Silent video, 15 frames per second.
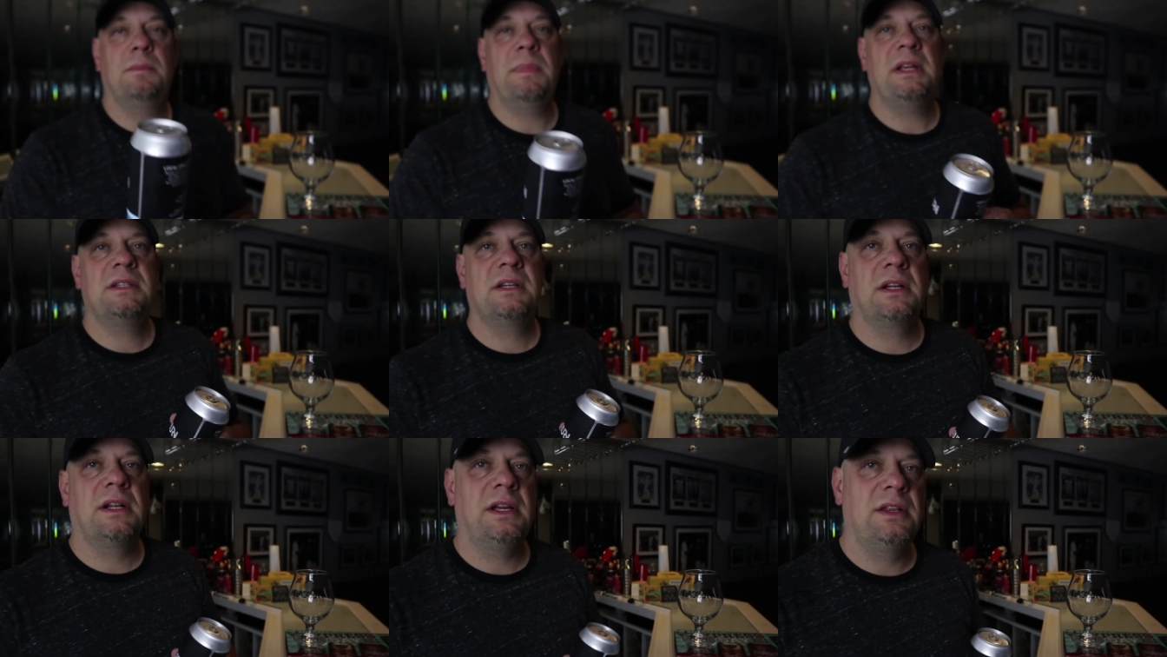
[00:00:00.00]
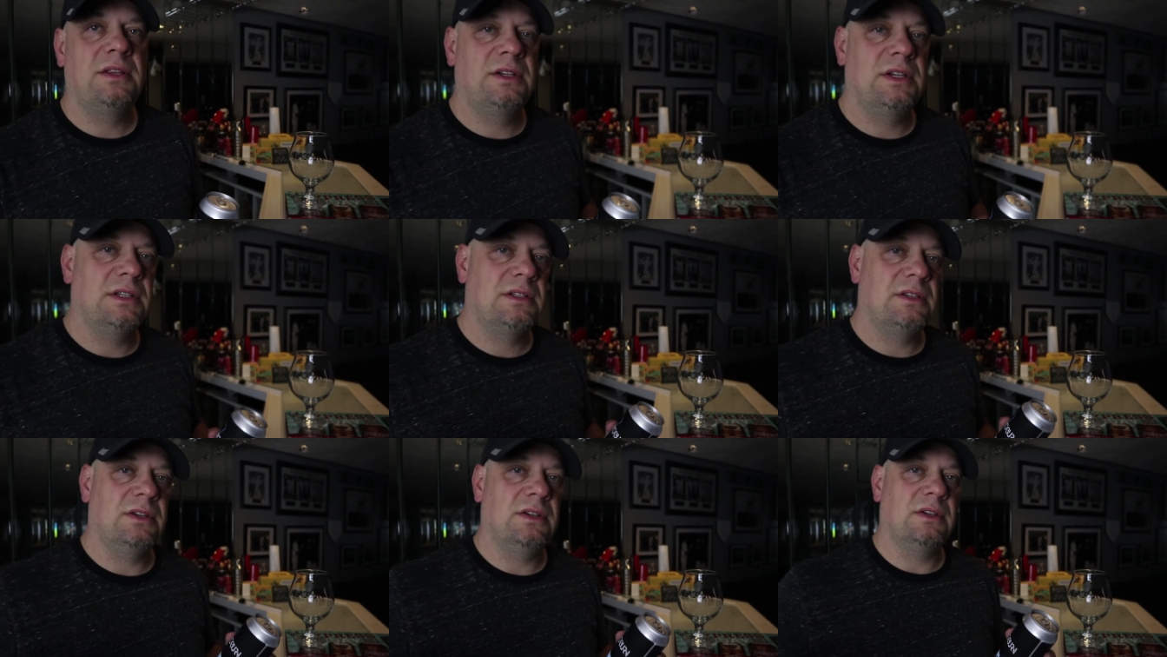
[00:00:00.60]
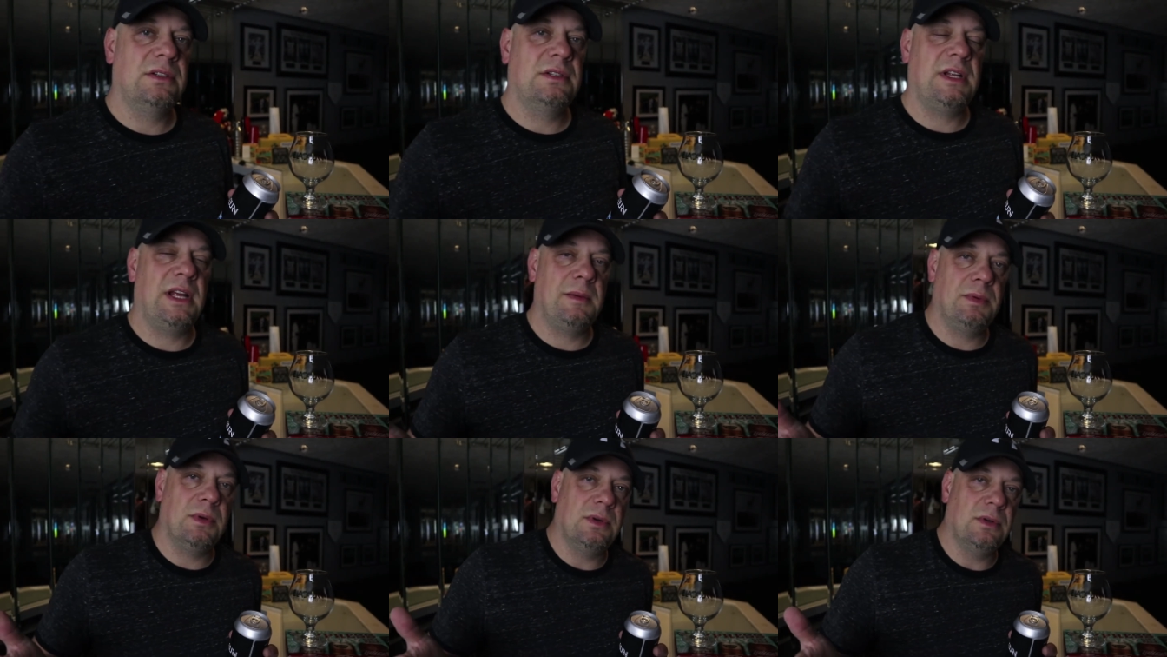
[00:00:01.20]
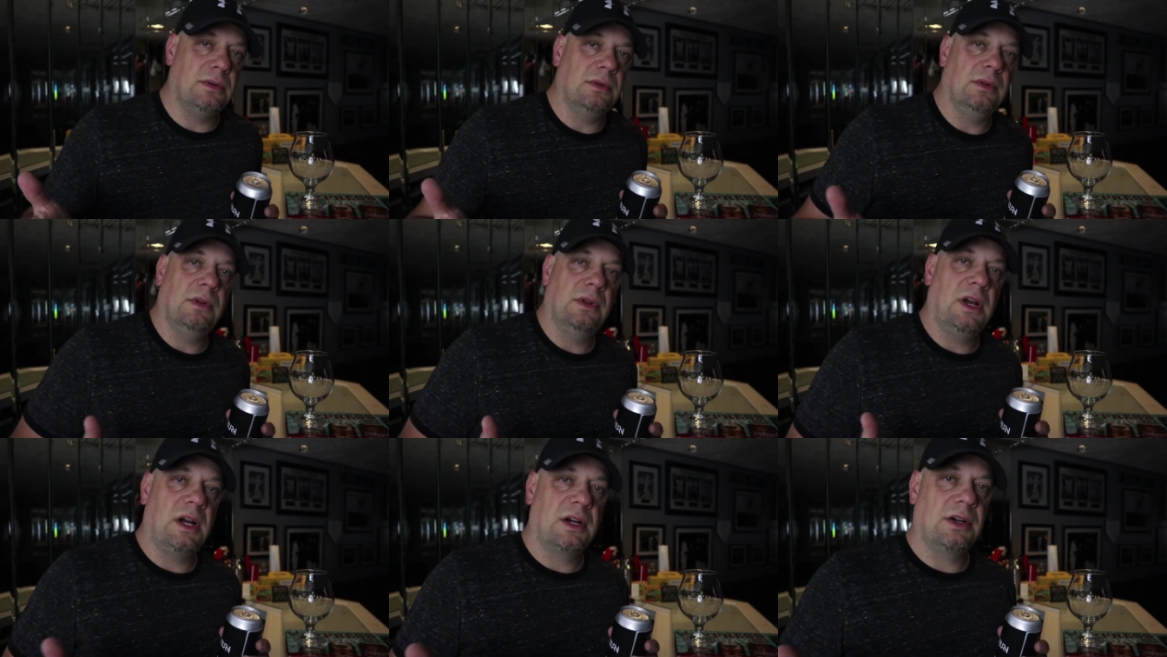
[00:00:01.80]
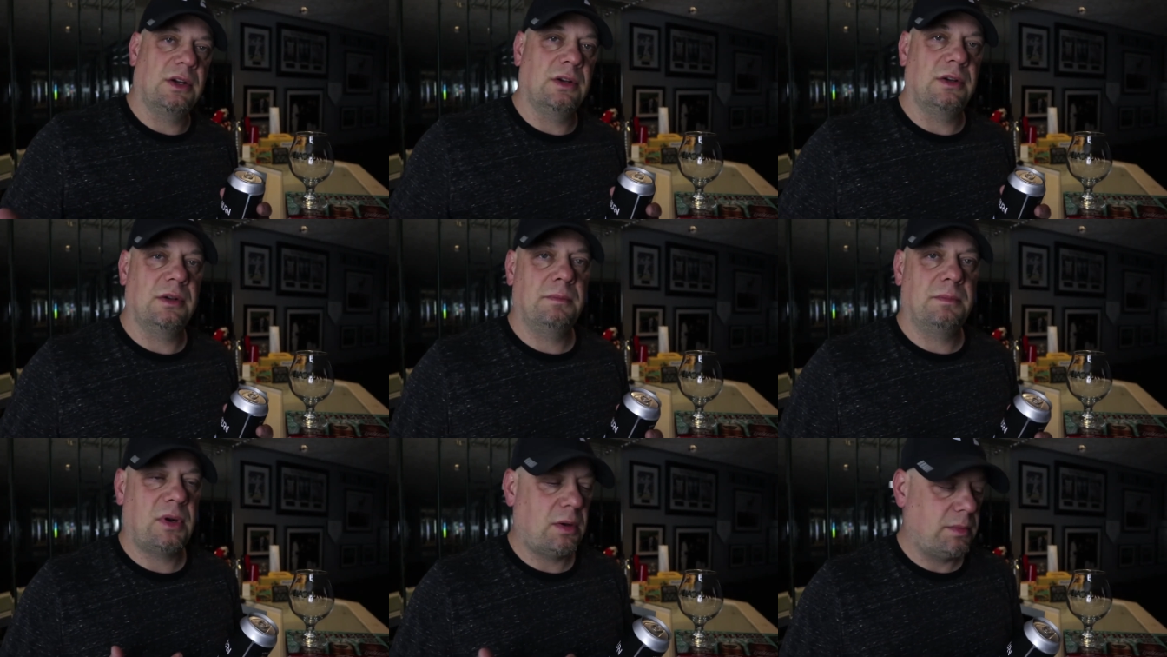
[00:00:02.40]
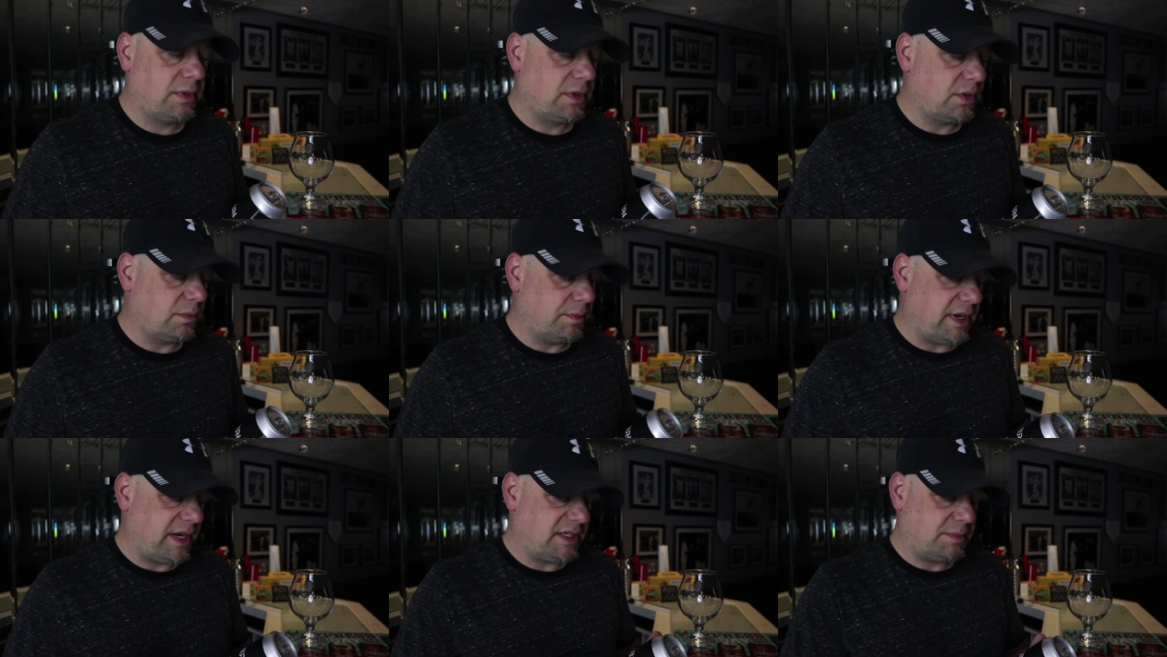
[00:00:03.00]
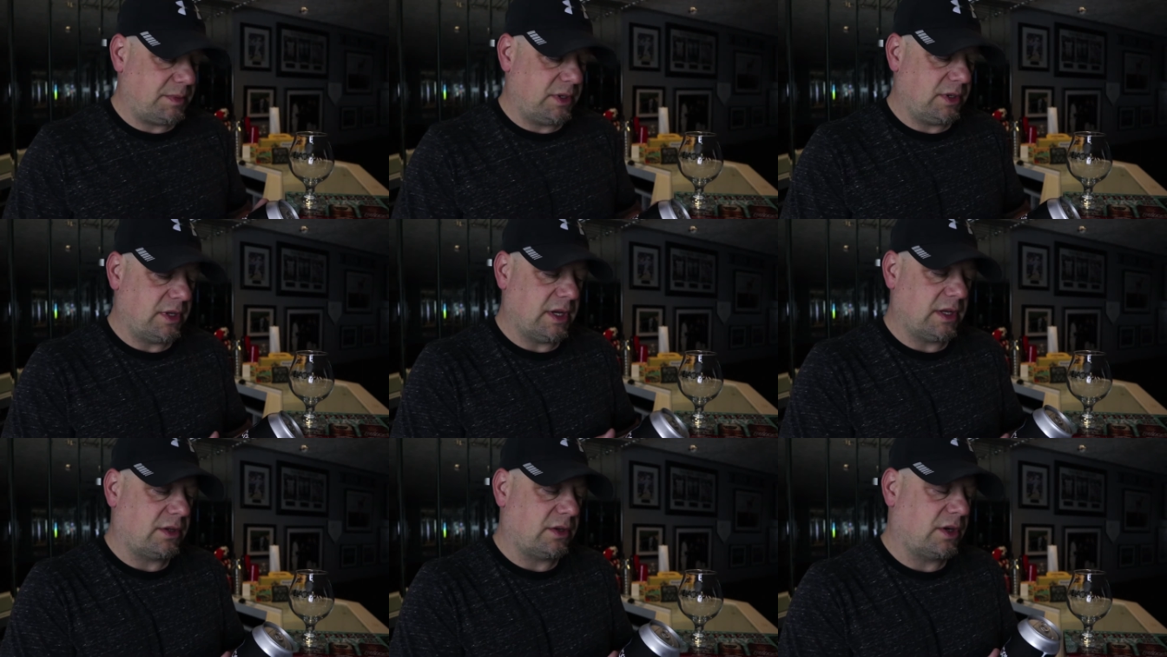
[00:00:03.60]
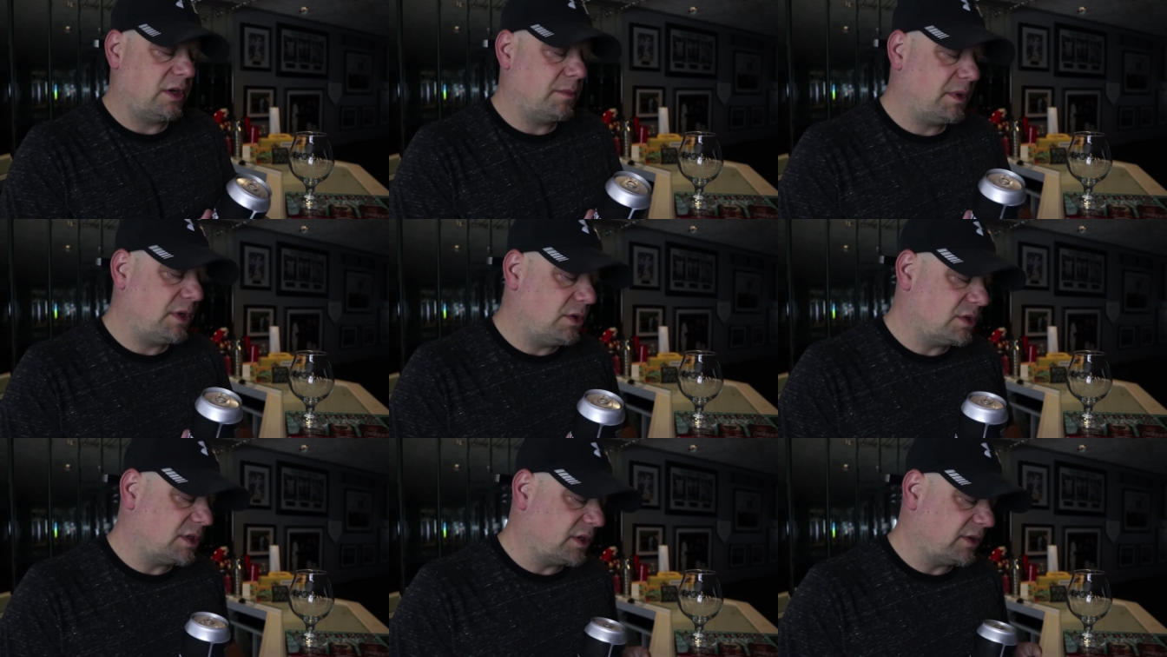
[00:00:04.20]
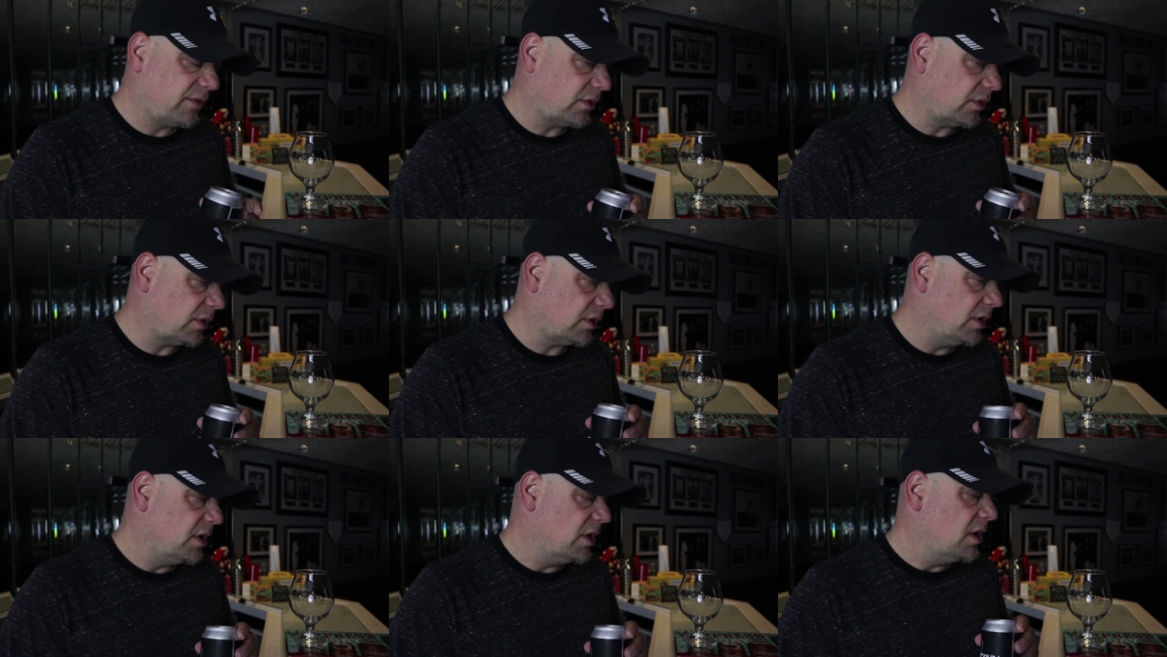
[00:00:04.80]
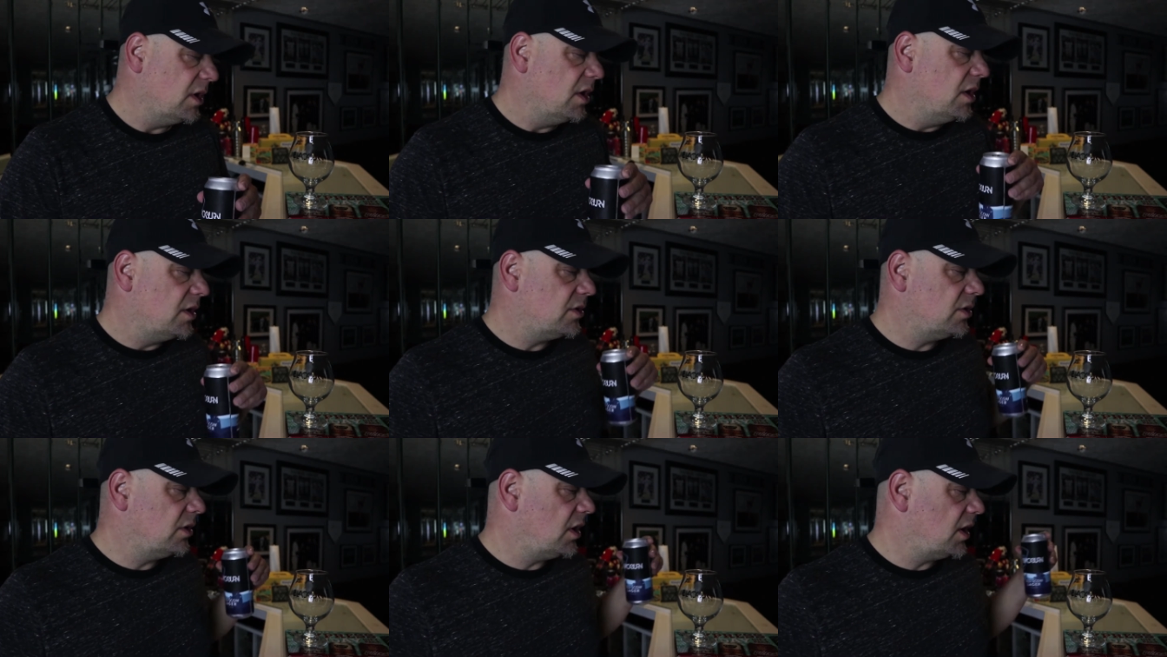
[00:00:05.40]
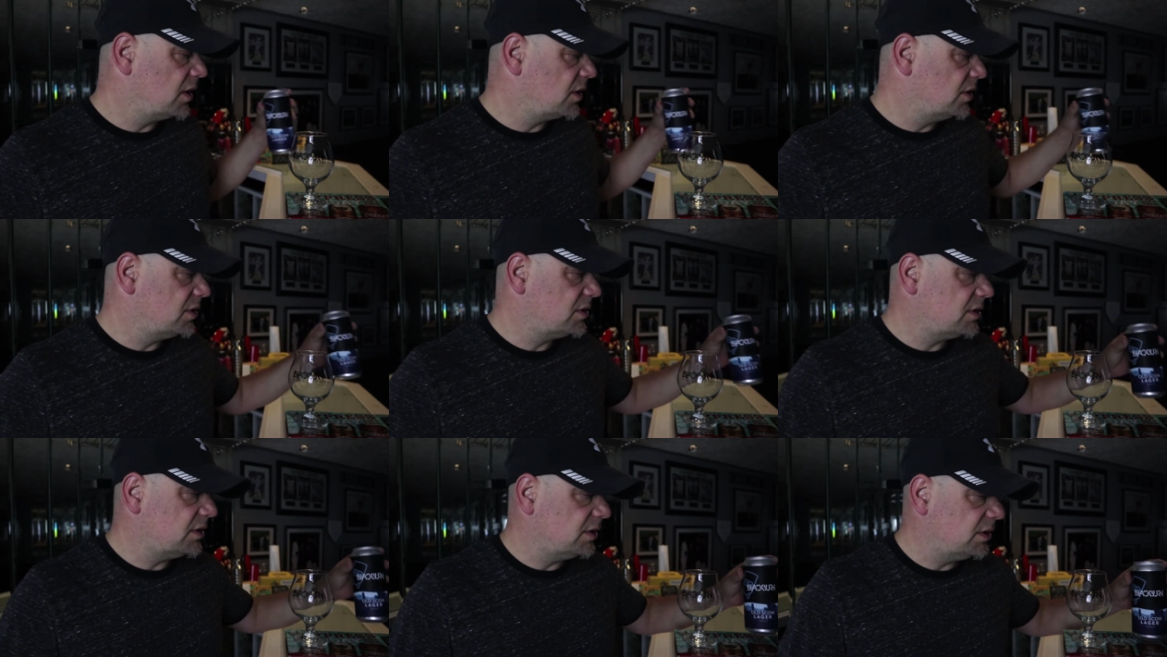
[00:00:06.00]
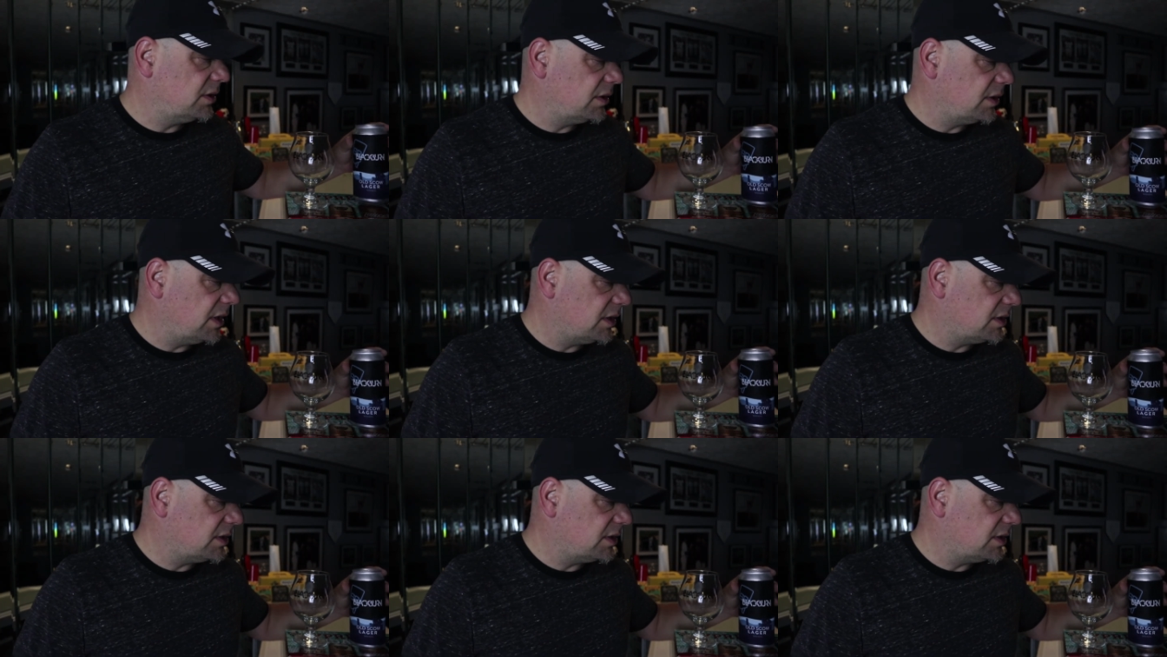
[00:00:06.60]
basically just their staple lager, probably their base beer that they're going to be using for their lagers and